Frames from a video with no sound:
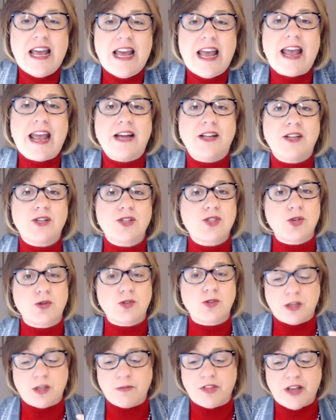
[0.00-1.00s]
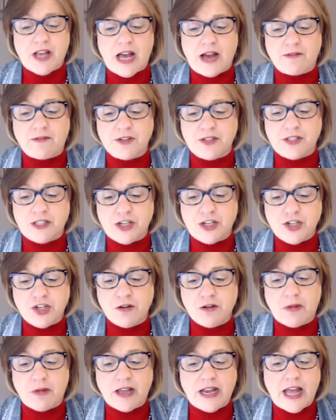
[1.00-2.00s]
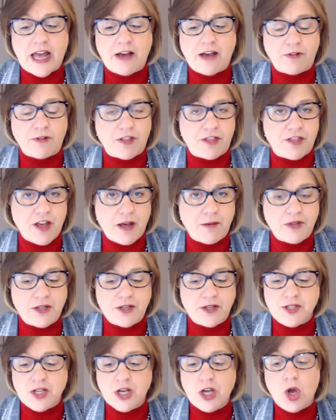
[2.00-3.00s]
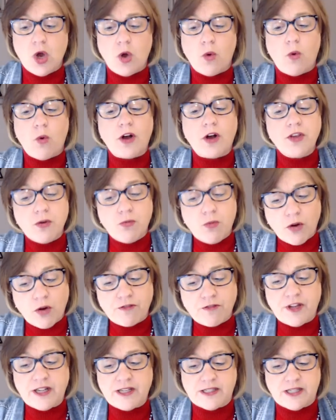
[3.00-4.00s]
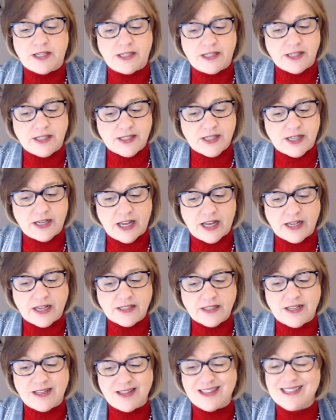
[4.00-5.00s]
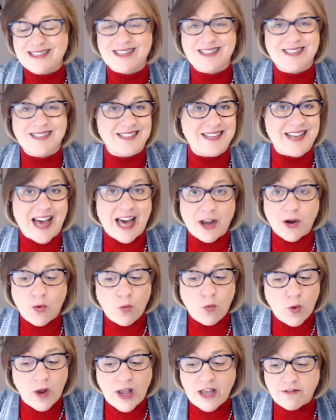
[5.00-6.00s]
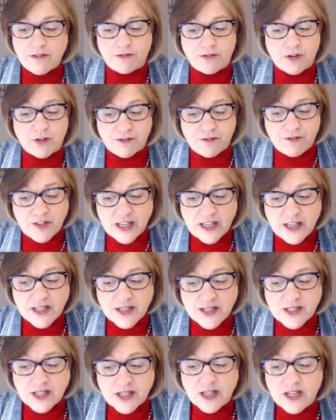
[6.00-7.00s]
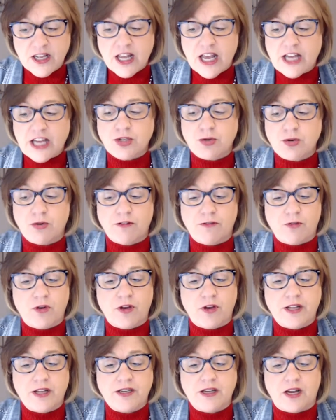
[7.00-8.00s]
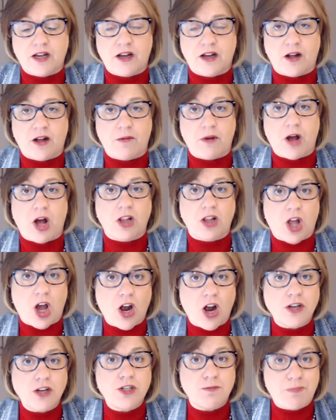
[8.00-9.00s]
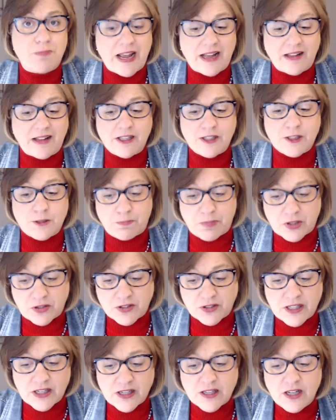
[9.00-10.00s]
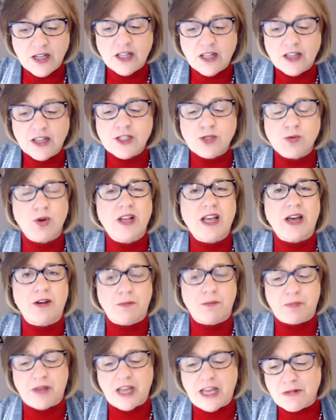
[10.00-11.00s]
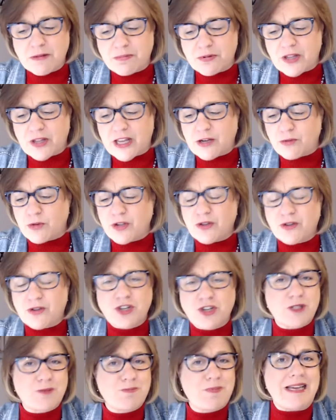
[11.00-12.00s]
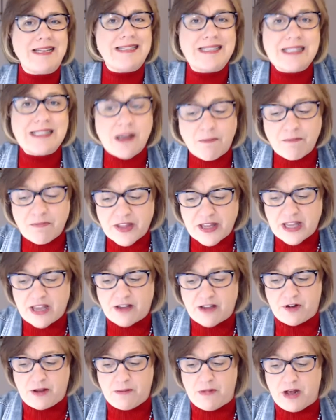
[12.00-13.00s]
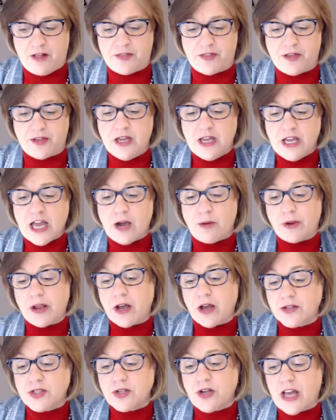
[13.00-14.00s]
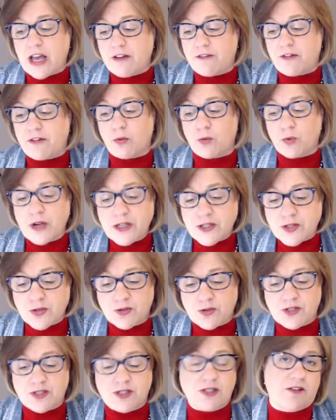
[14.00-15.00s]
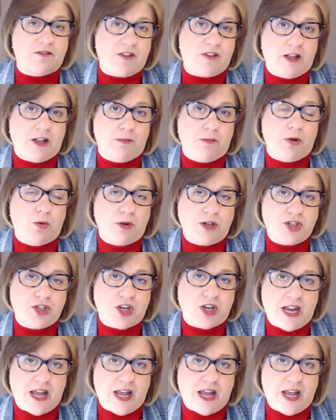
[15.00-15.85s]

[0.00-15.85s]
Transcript: And so some of the conversation you might have with them is, while you won't face a disconnect, this is not a wave of your fees. And to avoid a large balance building, let's work out a payment plan where you can just pay something every month. And we also have resources available which can